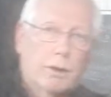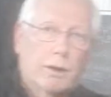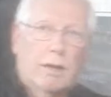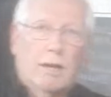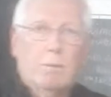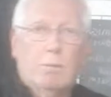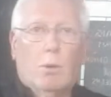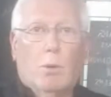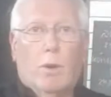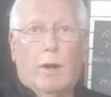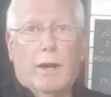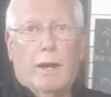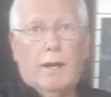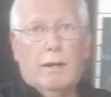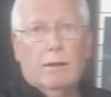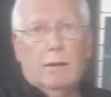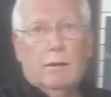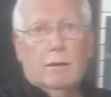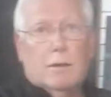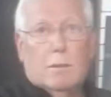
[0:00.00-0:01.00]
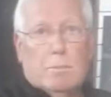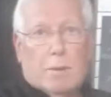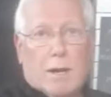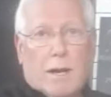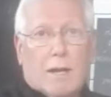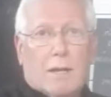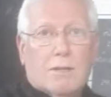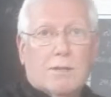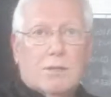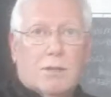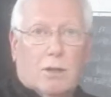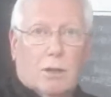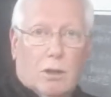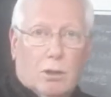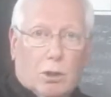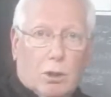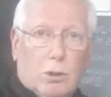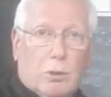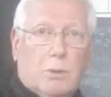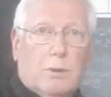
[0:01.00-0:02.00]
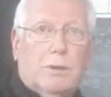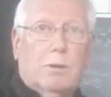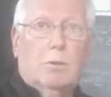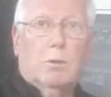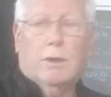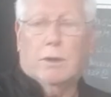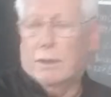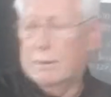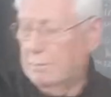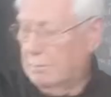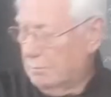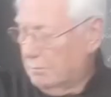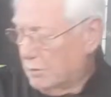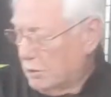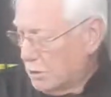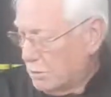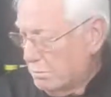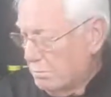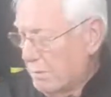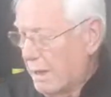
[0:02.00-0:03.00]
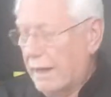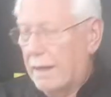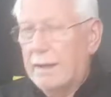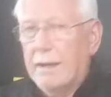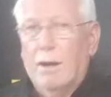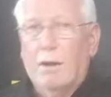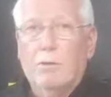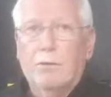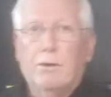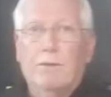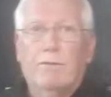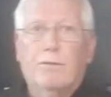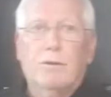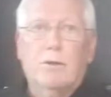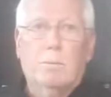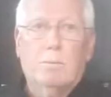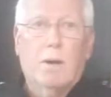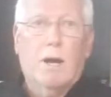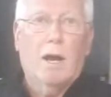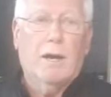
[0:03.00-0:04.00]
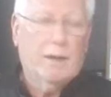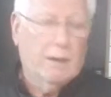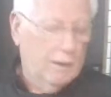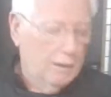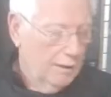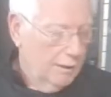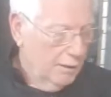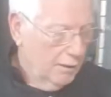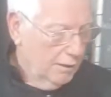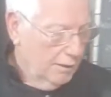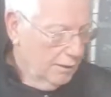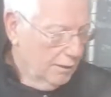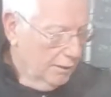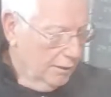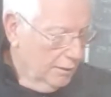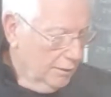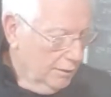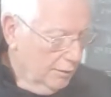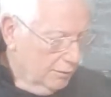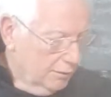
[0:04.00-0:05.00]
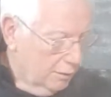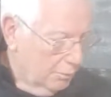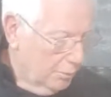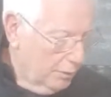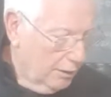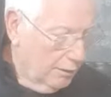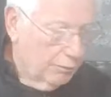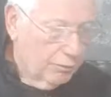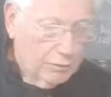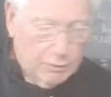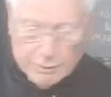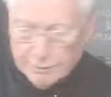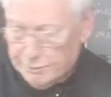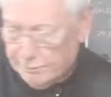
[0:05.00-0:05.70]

to keep away the pasta, the gluten. We're going to just make it healthy for your body to be able to,